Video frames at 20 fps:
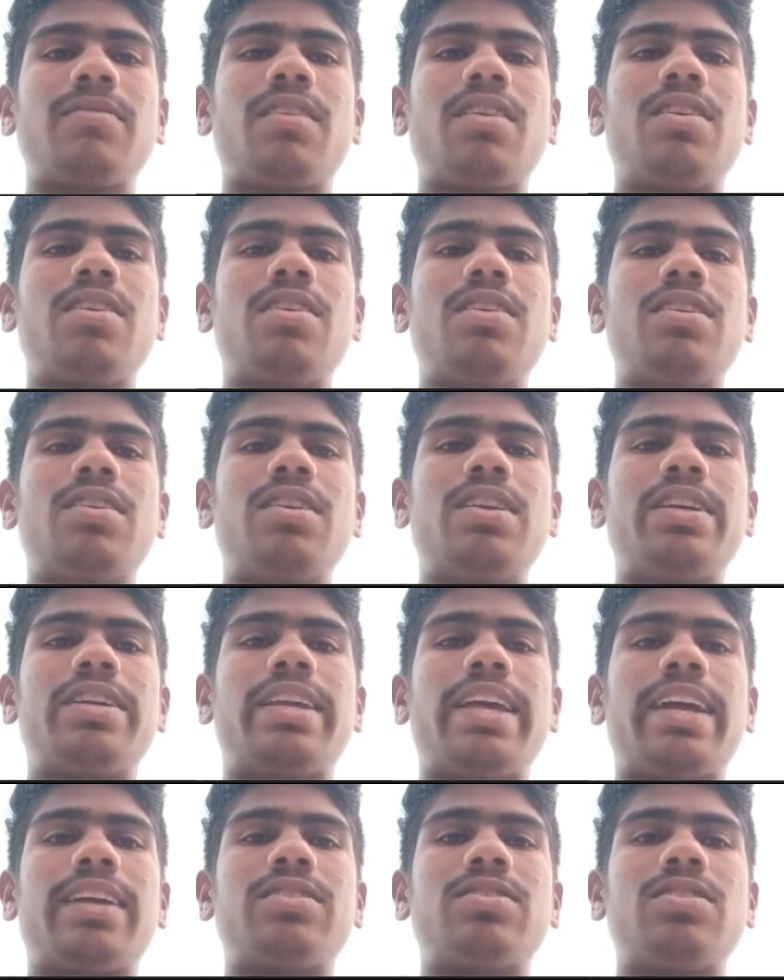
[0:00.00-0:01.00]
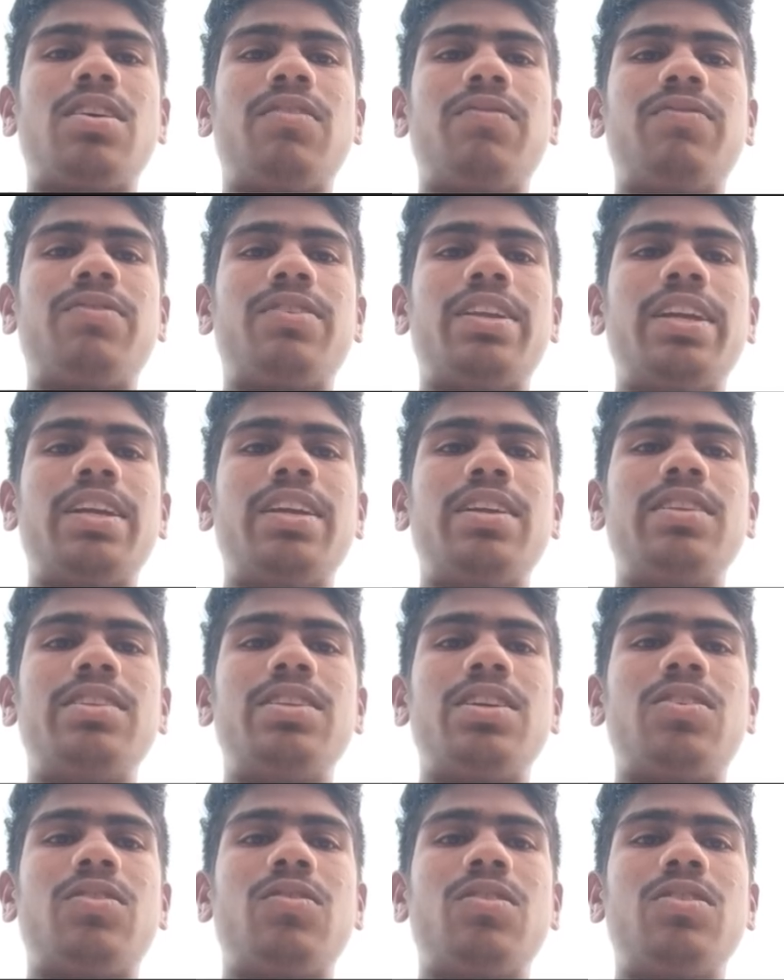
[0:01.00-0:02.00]
let x of t is equal
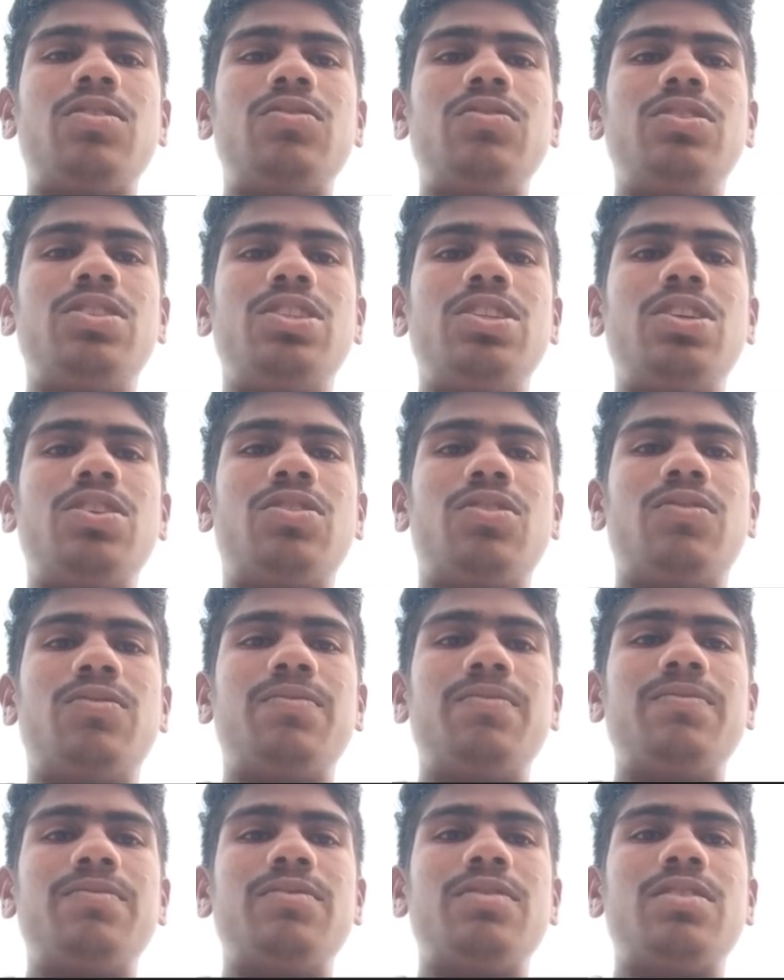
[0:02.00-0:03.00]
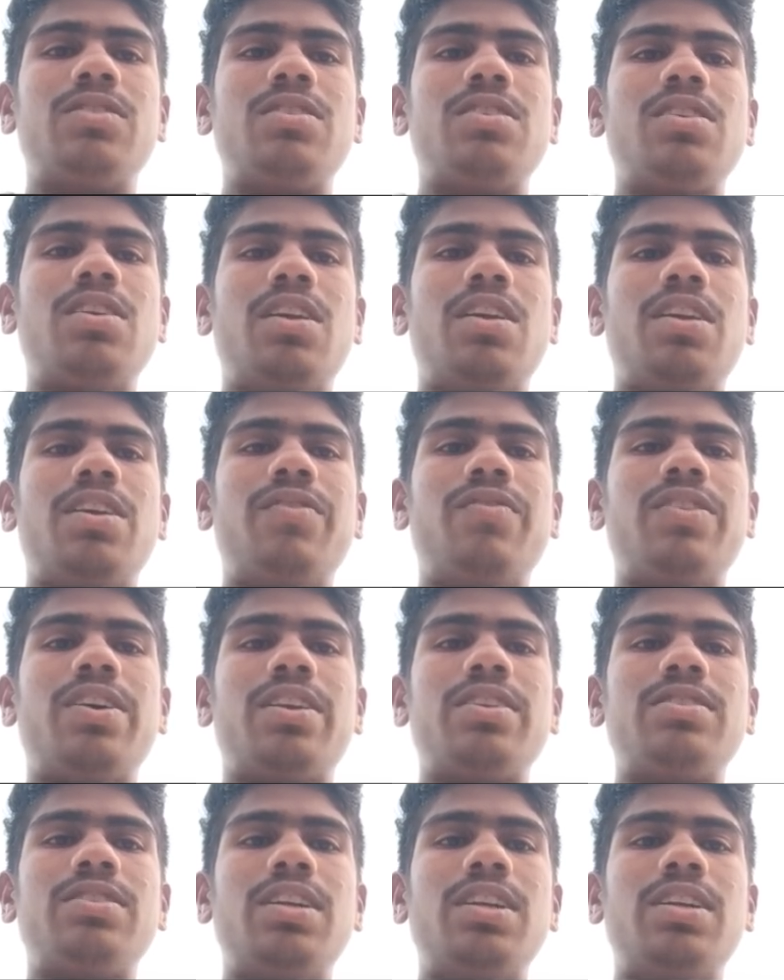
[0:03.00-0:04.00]
to 0. If the
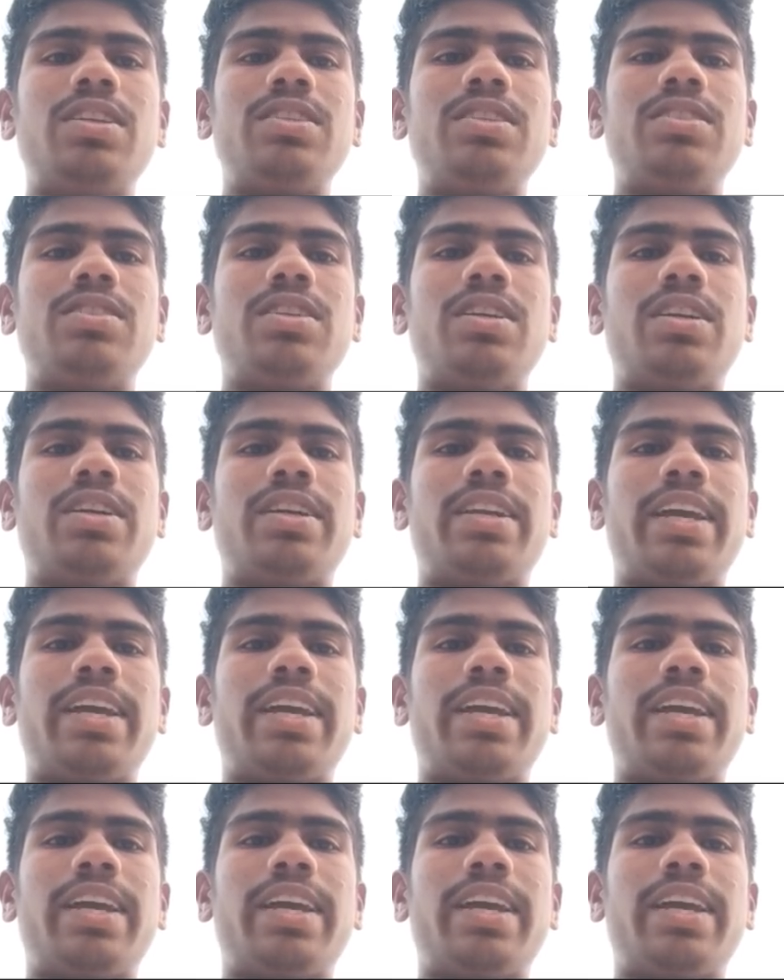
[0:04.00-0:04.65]
result is a tail,